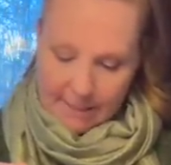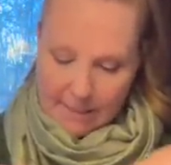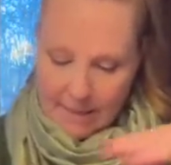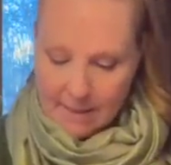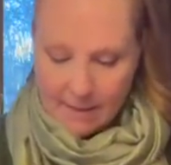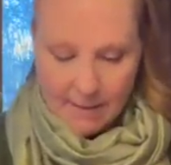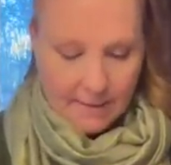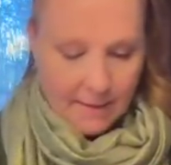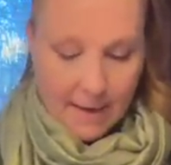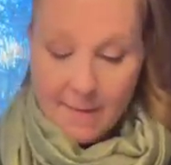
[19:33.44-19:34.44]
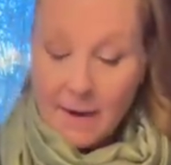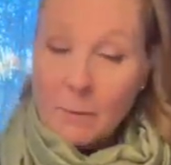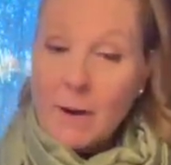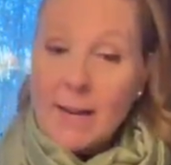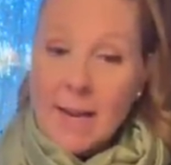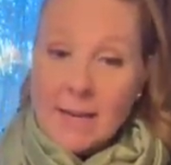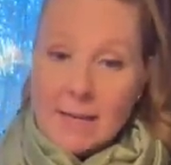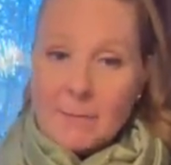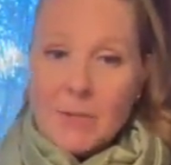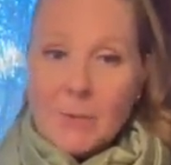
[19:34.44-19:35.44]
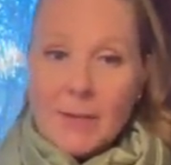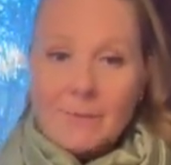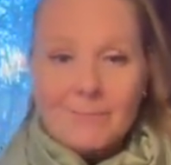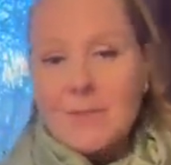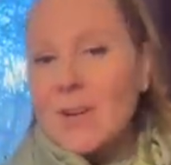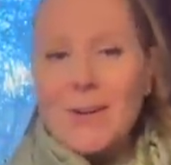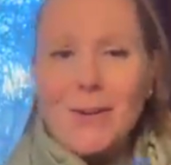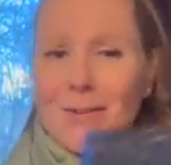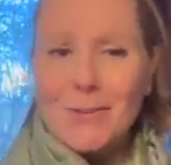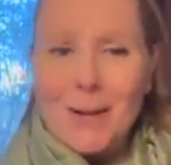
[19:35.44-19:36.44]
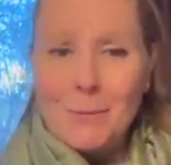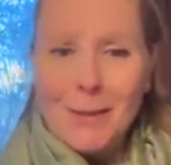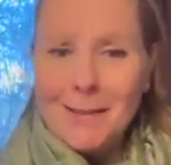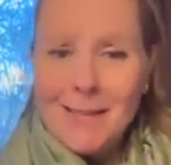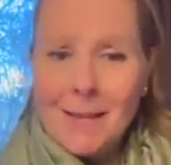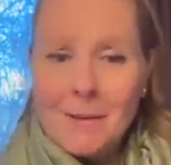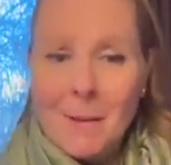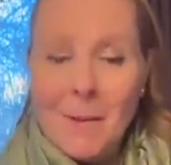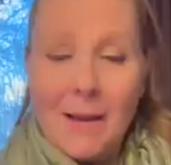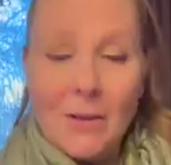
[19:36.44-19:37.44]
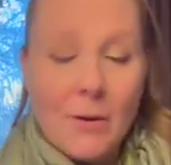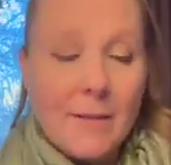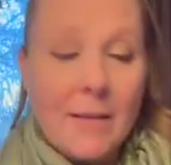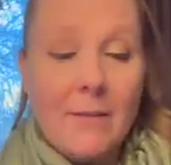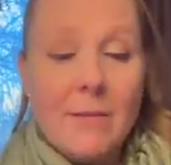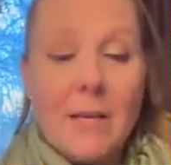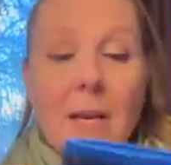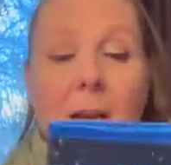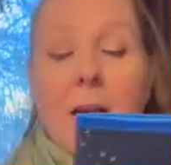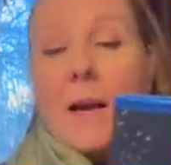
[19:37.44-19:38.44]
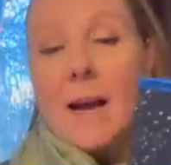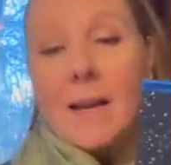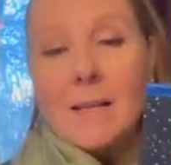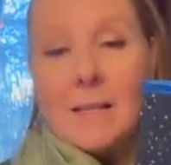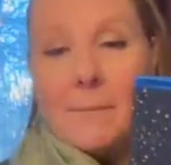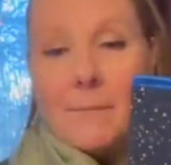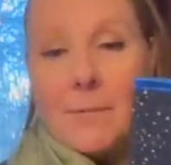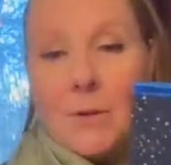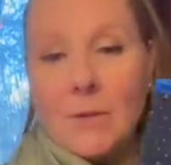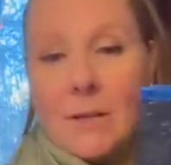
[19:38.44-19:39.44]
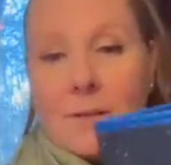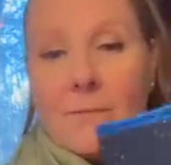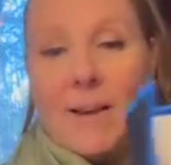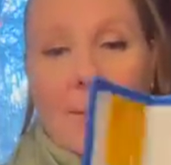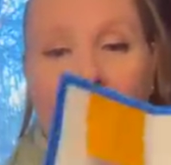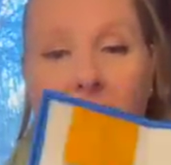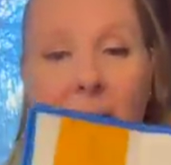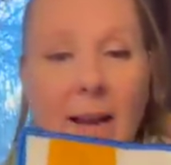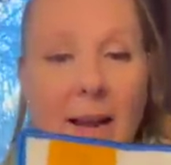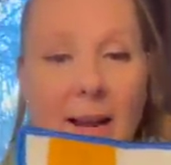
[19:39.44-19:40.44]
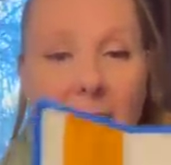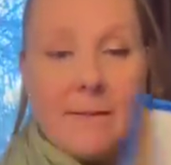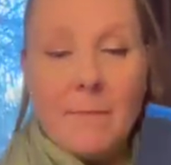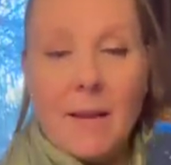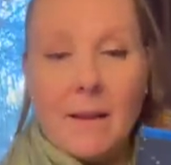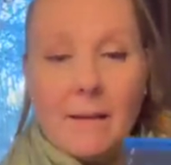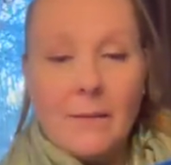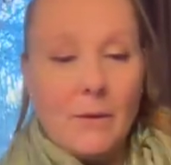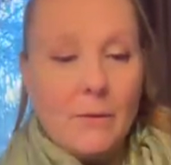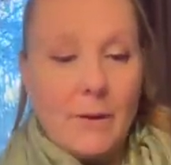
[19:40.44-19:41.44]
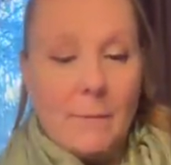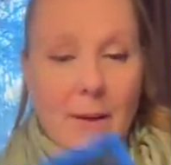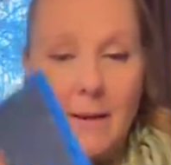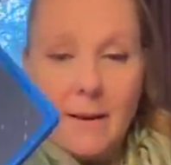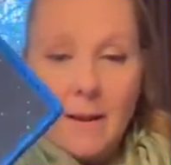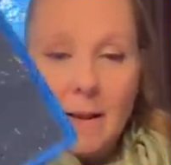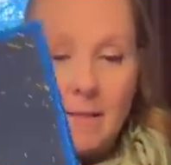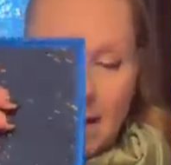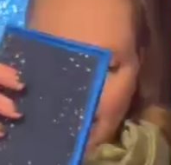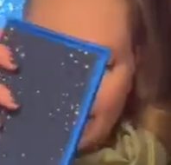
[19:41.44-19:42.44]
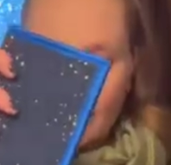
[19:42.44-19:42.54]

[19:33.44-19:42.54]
I think that's it. And then what I ended up doing, sorry, you guys, I'm looking down in my bag. You guys can't even see. I ended up using some fabric that I had to make a little thread bed that